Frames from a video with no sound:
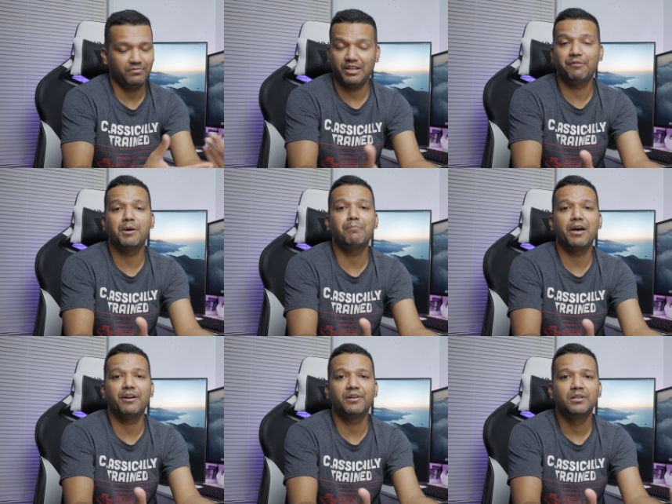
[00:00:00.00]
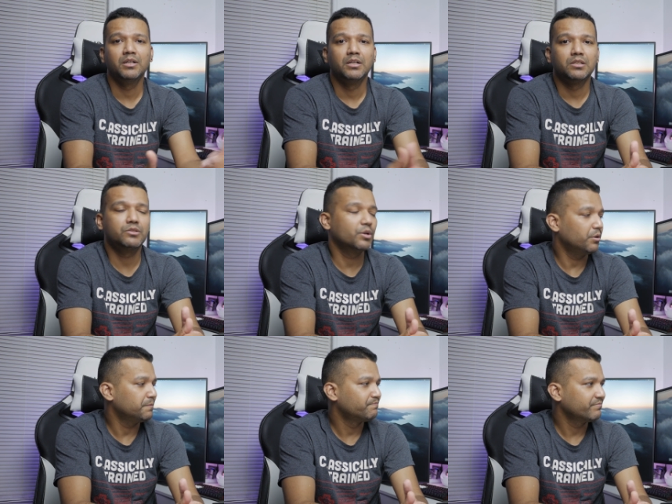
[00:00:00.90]
even better.
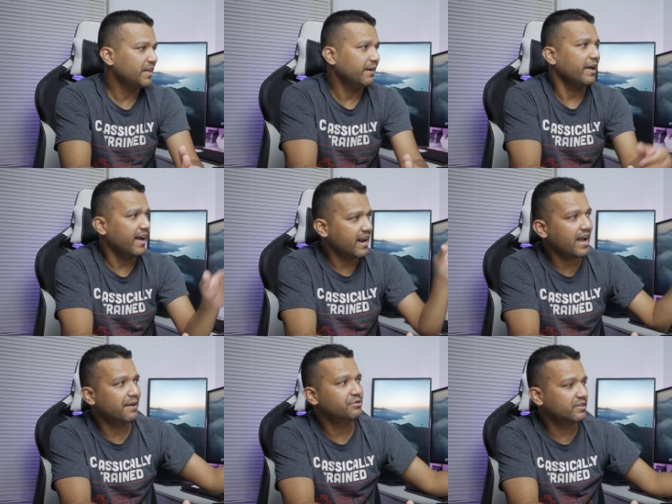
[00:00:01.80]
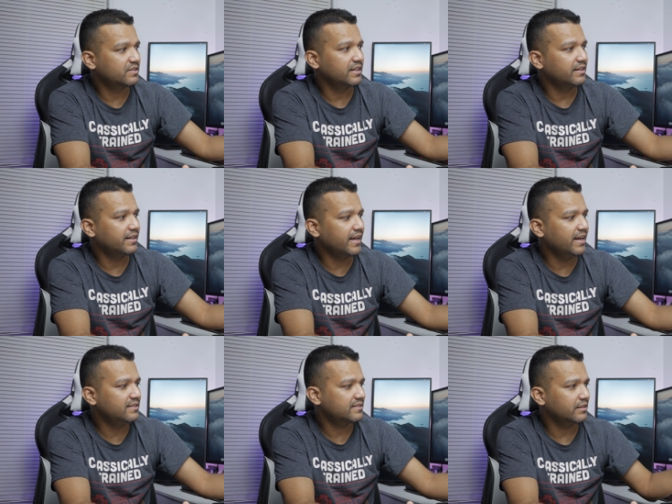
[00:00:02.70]
So yeah and i have 16
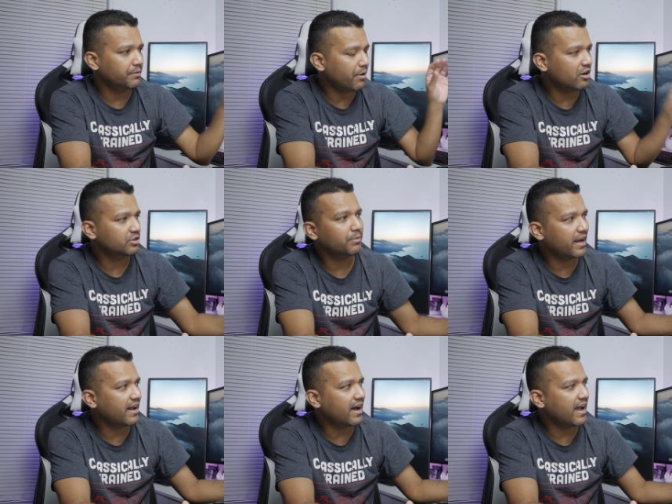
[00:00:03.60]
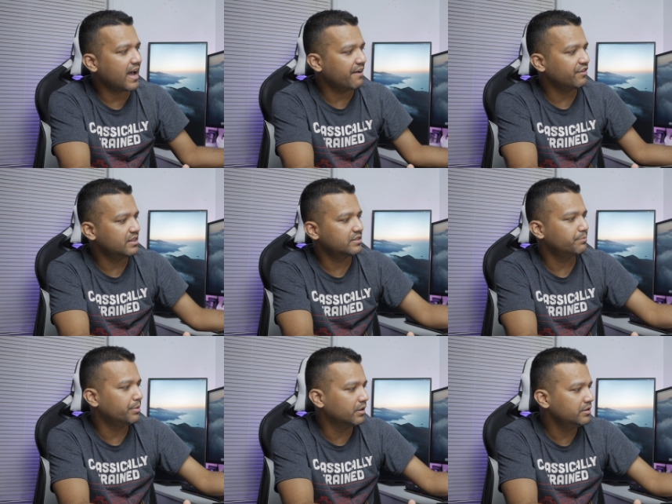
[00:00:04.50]
gigs the power supply i have in this
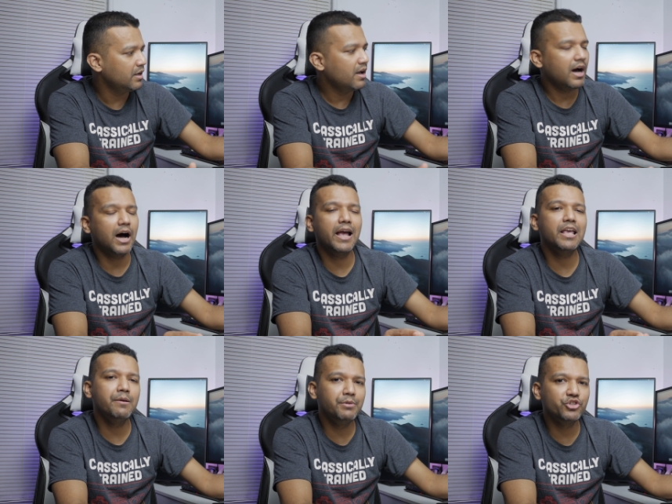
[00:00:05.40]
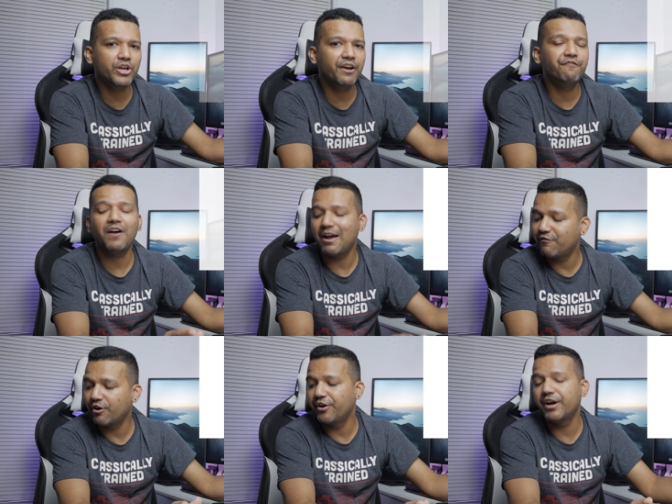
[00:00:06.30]
build uh, EVGA
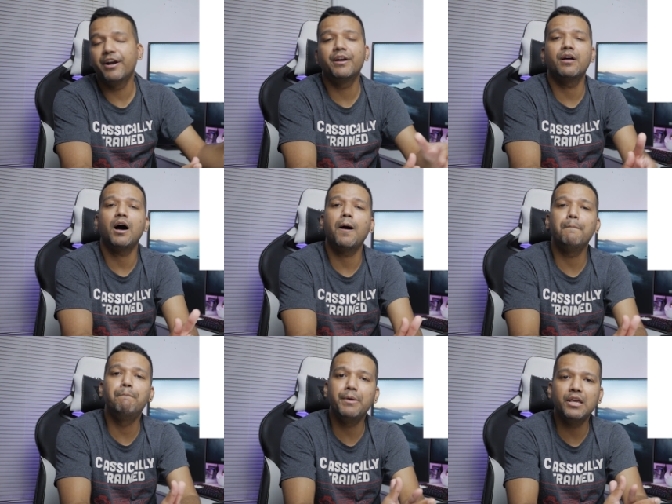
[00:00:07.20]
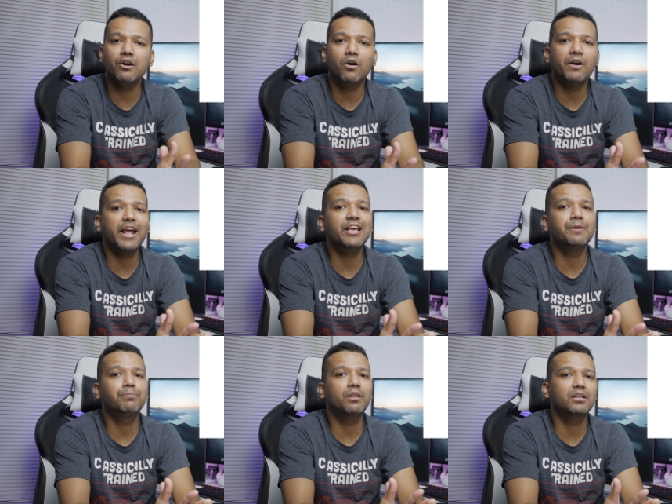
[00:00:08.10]
500 uh, br 80
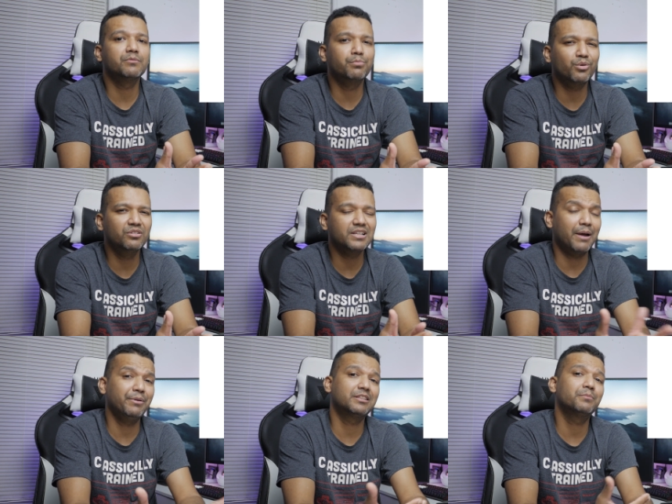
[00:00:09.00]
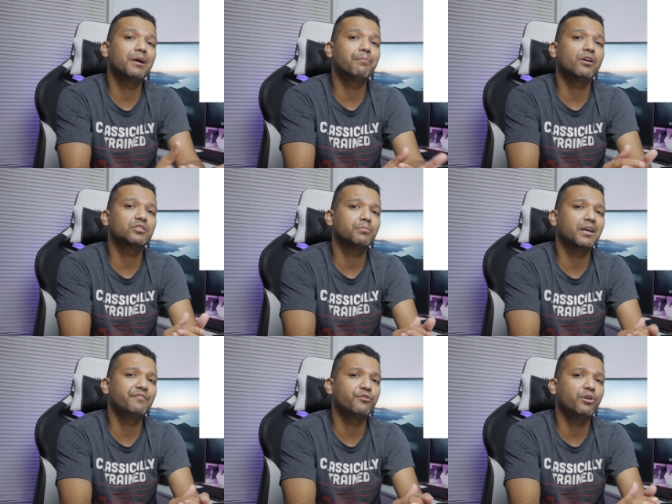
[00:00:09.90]
plus bronze i picked up that power
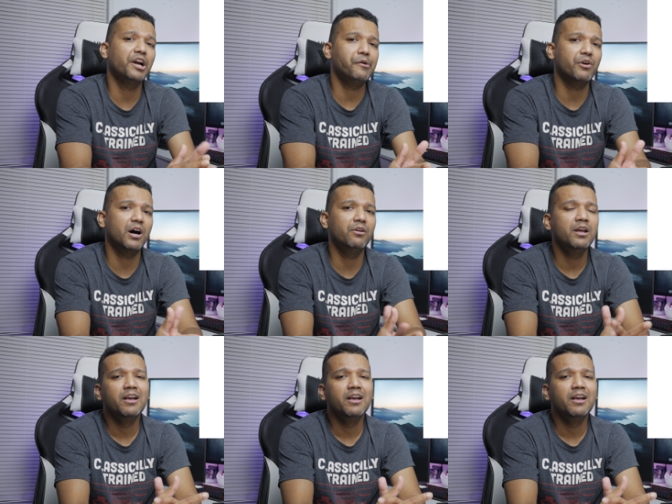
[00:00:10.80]
supply for around